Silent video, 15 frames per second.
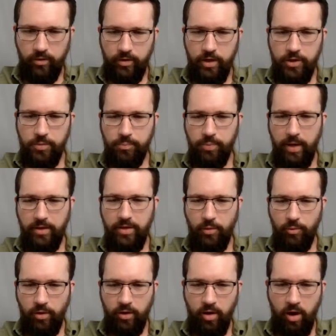This page
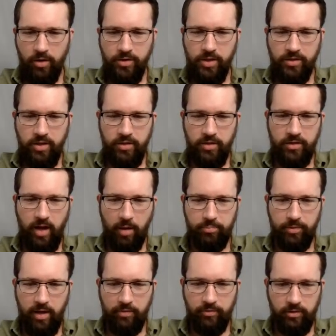I'm working on sits at the
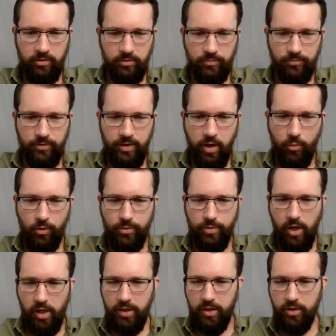top level. Keyword
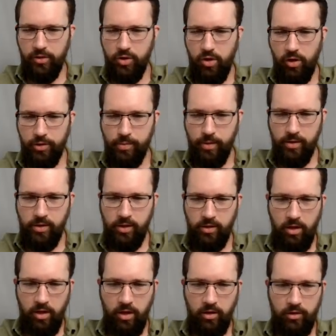targeting is crawl space,
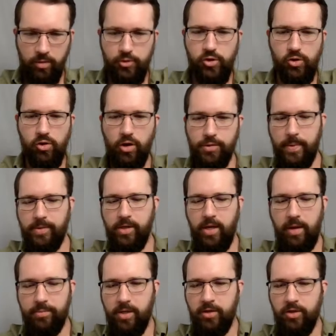commercial crawl space
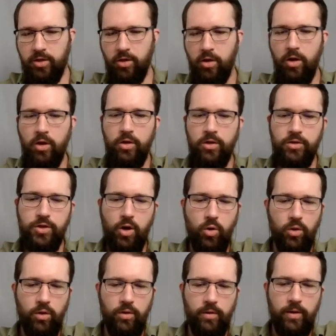encapsulation.
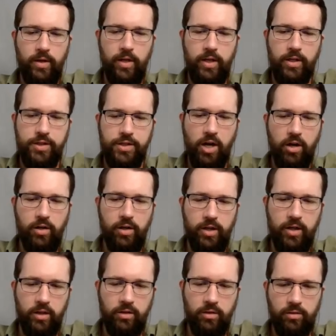So it's
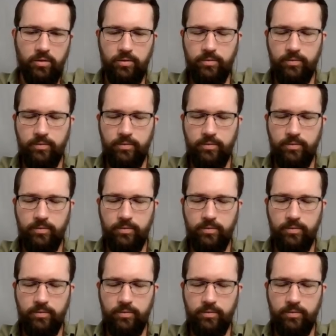targeting